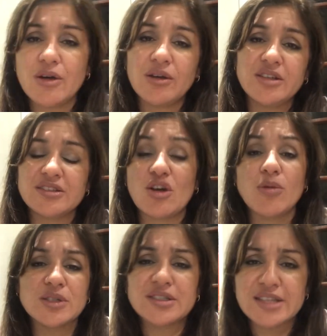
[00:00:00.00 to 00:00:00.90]
it's
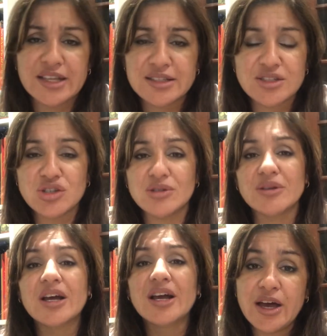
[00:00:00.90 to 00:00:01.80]
common sense to
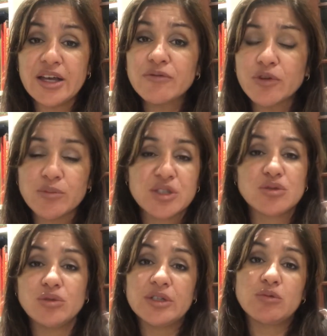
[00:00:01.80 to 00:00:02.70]
inform the
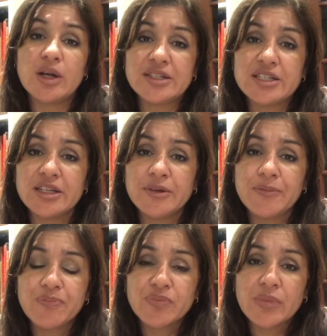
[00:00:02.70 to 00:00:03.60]
school in writing
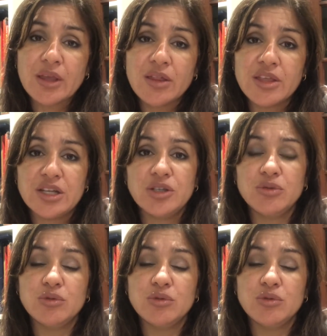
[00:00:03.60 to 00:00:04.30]
that you will